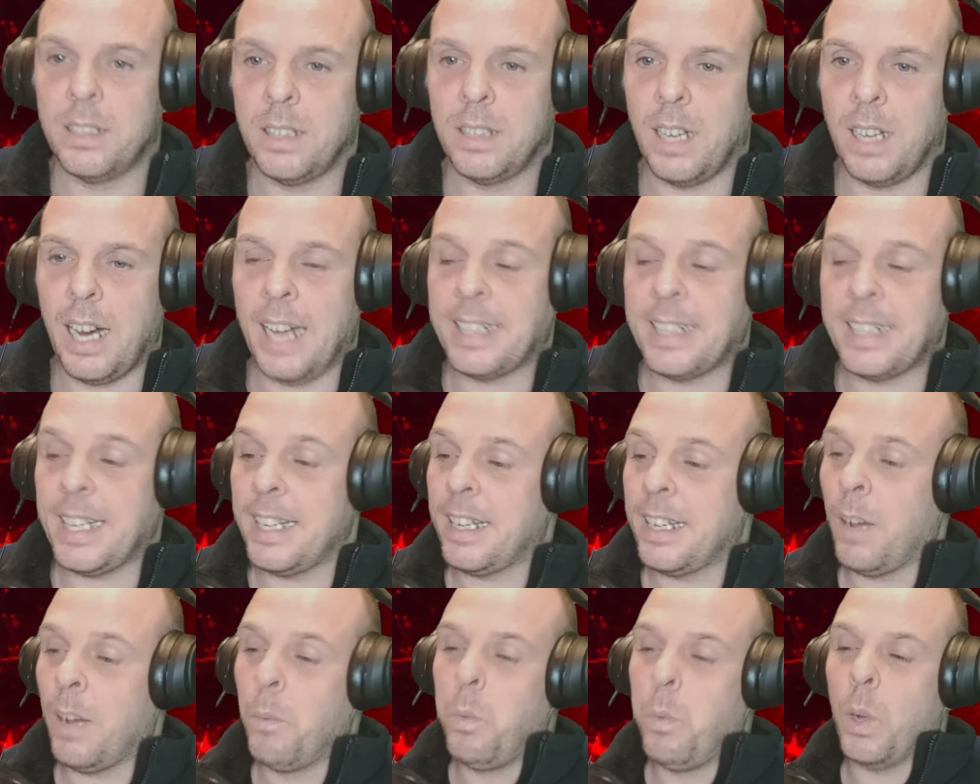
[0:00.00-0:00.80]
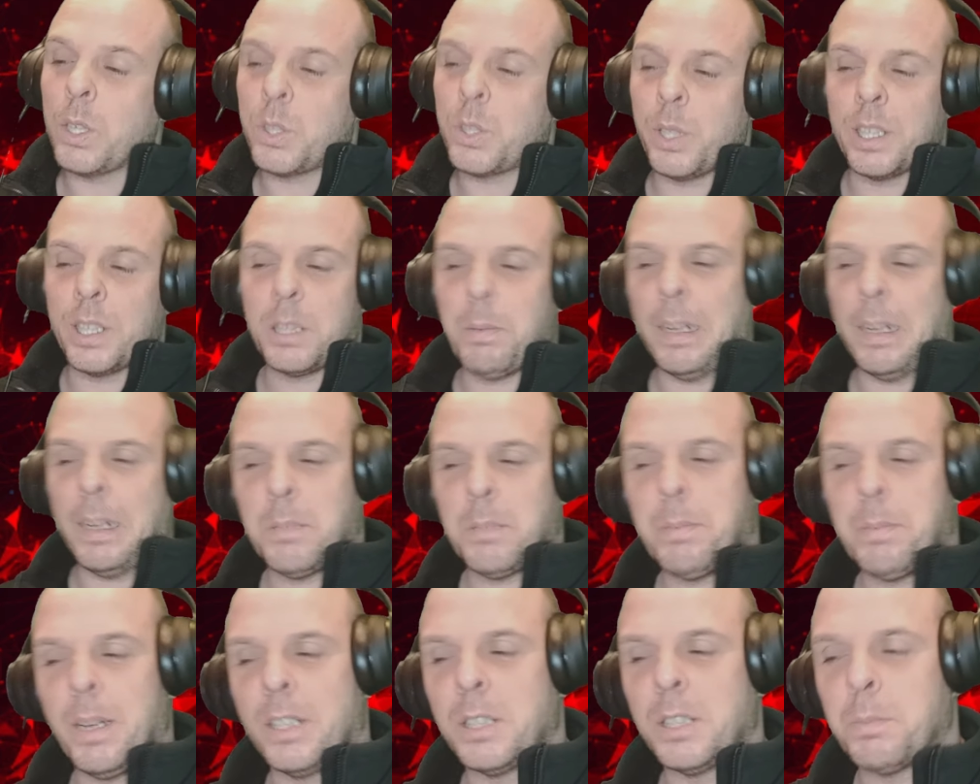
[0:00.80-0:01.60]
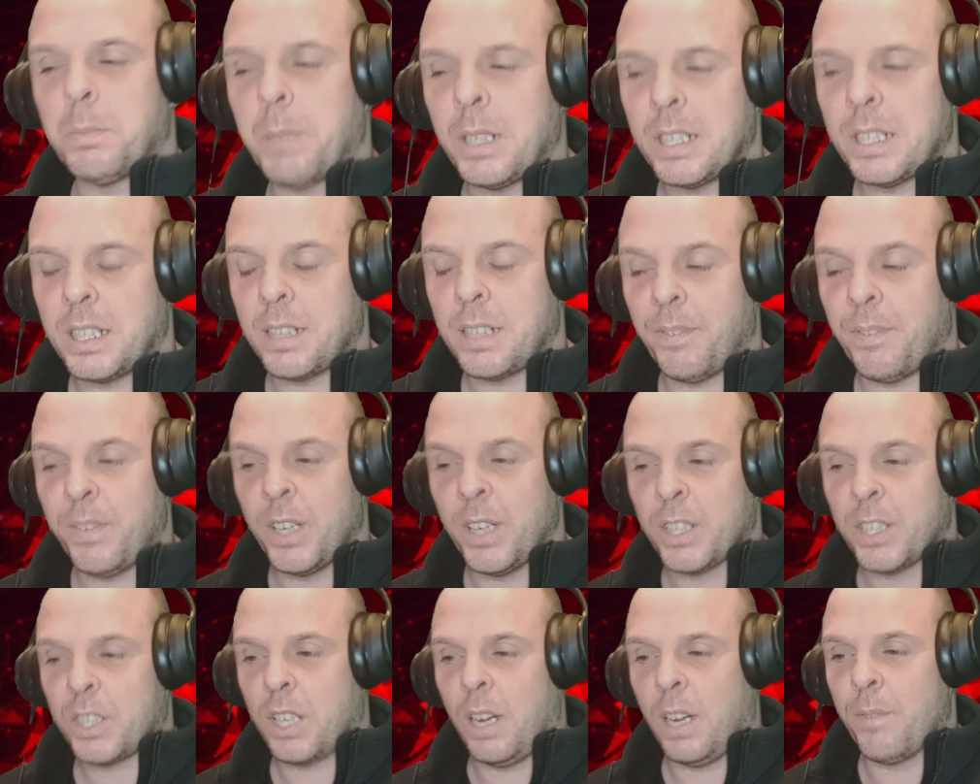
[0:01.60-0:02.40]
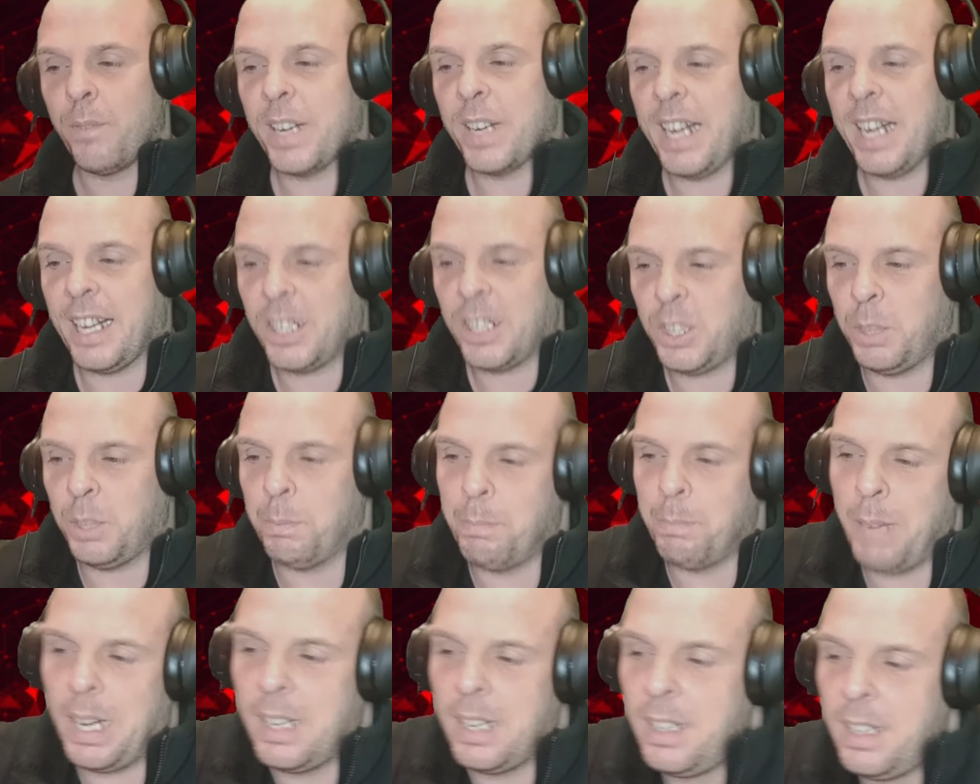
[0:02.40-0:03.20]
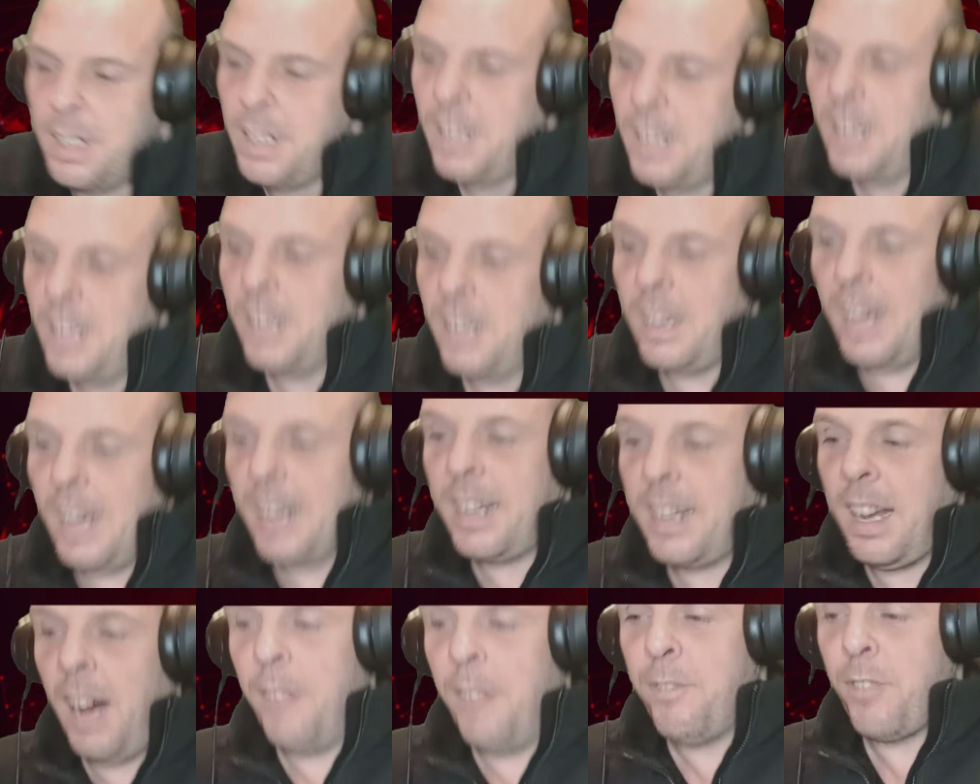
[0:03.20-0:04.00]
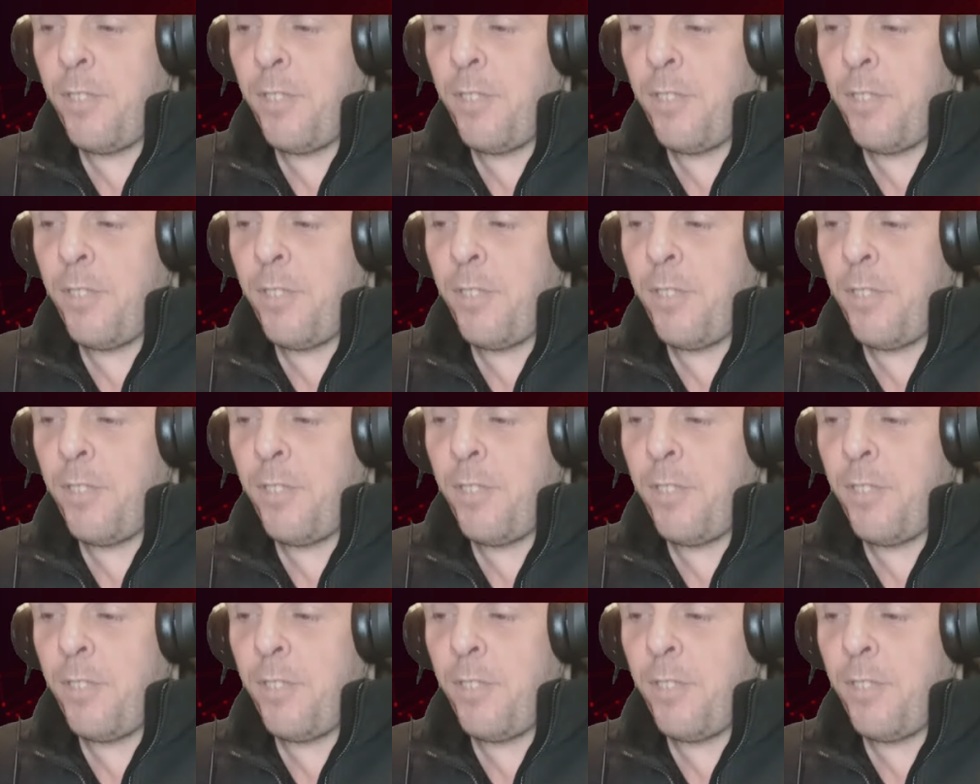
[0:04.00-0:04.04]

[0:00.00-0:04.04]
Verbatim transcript: I didn't know what to expect to be honest because it's a first time reaction, but like covering a